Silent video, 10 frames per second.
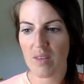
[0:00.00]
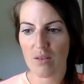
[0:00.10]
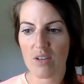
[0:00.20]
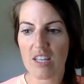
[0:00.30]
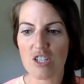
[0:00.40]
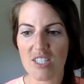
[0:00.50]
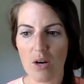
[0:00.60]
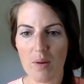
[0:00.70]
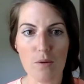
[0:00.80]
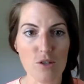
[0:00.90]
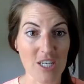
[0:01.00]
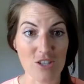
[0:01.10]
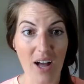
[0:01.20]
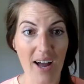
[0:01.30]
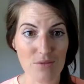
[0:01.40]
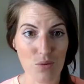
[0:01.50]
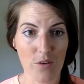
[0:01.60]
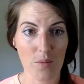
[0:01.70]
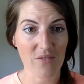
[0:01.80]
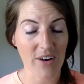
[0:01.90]
really just help people change lives, whether
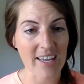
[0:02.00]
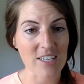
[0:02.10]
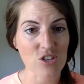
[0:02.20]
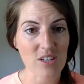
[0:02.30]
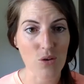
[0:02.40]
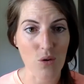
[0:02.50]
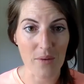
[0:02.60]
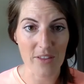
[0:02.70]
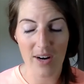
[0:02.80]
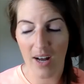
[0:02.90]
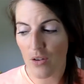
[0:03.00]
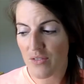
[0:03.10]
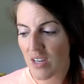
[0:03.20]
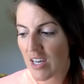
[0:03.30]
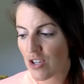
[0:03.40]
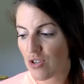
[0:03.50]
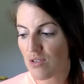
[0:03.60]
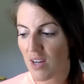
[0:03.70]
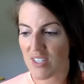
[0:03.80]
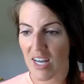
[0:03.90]
it be financially or with their health. You
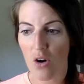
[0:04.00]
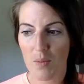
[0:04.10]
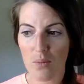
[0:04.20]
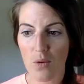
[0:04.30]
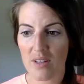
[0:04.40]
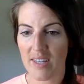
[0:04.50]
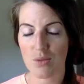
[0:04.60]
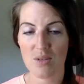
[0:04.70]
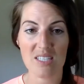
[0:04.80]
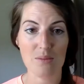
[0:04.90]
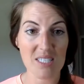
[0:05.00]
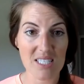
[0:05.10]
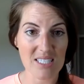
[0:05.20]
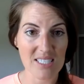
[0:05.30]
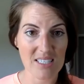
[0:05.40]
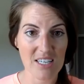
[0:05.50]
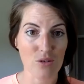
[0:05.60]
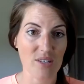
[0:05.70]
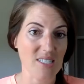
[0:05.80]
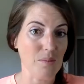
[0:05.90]
love to help people, and that's what this business,
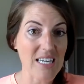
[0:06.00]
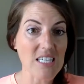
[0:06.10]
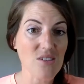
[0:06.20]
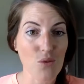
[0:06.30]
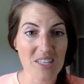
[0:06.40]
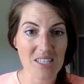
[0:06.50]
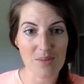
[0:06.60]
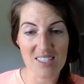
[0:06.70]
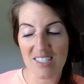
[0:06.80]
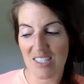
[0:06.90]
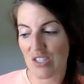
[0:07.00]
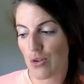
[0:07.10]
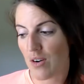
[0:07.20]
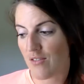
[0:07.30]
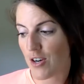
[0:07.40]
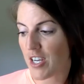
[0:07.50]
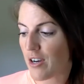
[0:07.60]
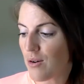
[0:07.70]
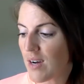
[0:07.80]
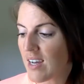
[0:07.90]
that's a piece of what this business is doing for
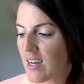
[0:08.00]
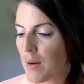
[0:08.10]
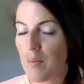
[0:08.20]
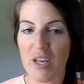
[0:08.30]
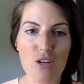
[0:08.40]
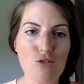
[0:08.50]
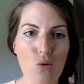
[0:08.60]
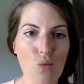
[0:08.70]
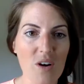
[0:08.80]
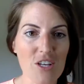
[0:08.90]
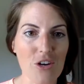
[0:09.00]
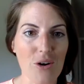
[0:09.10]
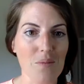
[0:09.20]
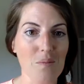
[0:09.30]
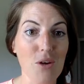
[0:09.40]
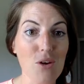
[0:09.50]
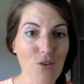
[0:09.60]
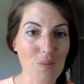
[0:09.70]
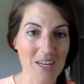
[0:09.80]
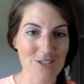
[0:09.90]
you. But you don't want your
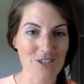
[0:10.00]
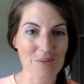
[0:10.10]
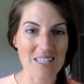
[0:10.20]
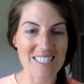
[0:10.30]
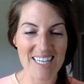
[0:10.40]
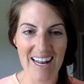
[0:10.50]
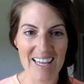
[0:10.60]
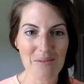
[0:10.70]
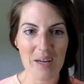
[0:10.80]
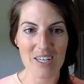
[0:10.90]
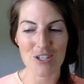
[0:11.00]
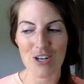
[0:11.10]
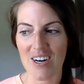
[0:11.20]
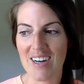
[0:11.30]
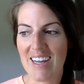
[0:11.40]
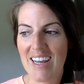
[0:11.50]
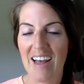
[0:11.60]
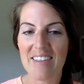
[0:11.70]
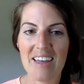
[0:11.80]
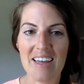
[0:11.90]
beautiful picture to be the 10 a.m. picture
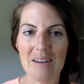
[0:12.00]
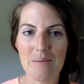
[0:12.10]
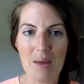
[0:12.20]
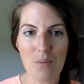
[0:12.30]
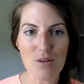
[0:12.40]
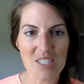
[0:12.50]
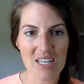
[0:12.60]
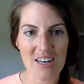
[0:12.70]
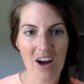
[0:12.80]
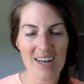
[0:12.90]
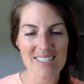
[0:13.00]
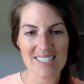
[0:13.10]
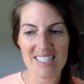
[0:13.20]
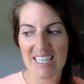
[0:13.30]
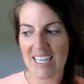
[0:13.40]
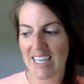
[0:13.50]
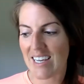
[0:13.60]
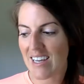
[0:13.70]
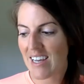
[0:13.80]
and then people to not see